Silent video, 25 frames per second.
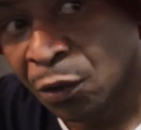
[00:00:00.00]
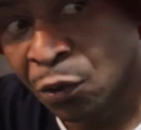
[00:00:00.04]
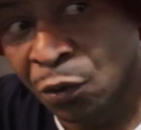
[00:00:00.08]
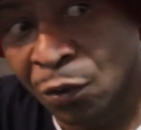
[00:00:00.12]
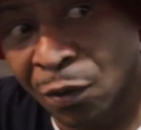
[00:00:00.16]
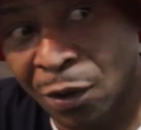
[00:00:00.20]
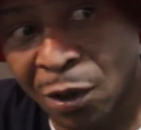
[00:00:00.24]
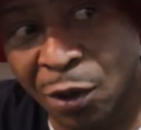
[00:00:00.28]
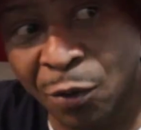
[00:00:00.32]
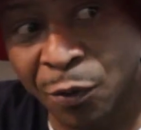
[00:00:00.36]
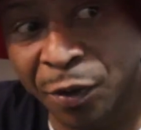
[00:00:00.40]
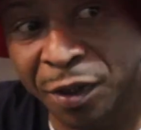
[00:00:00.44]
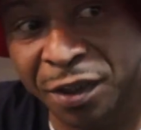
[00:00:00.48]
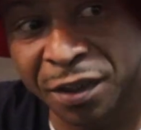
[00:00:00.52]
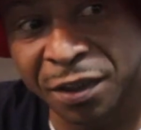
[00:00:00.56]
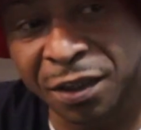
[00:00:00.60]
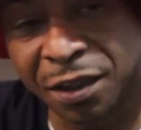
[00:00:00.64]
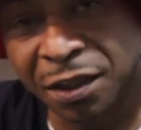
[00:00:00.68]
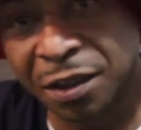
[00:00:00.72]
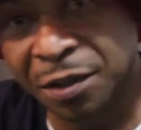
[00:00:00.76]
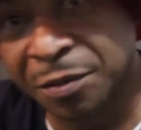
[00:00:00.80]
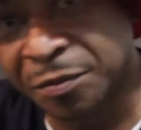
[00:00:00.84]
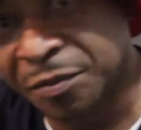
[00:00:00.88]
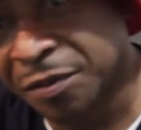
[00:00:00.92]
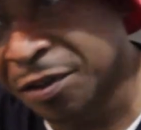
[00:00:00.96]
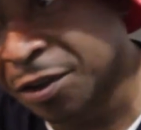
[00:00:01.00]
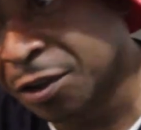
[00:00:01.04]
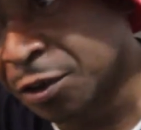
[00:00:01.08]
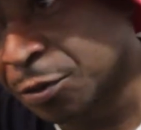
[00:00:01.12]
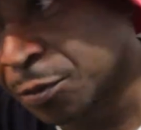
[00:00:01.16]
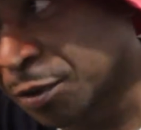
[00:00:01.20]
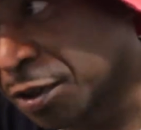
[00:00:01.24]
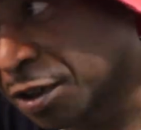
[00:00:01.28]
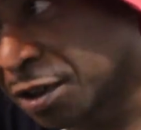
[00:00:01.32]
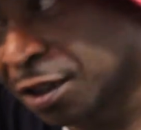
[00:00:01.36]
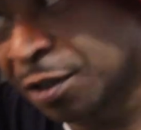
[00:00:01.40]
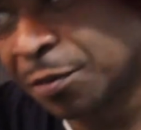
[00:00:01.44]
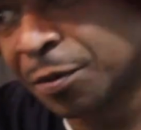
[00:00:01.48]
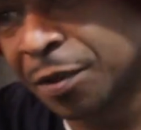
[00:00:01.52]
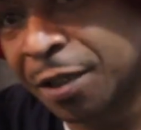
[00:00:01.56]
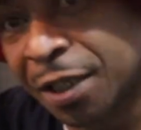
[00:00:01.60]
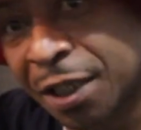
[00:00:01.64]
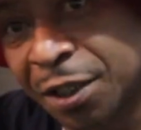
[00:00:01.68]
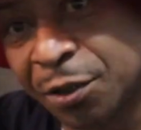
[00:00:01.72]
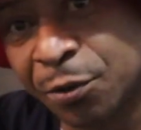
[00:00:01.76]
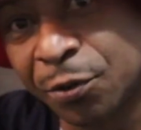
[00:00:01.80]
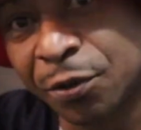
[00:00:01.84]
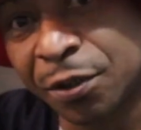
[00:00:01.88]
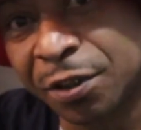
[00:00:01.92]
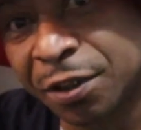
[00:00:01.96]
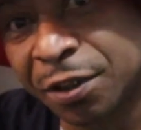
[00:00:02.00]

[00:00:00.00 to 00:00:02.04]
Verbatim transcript: you always get in them situations every time you go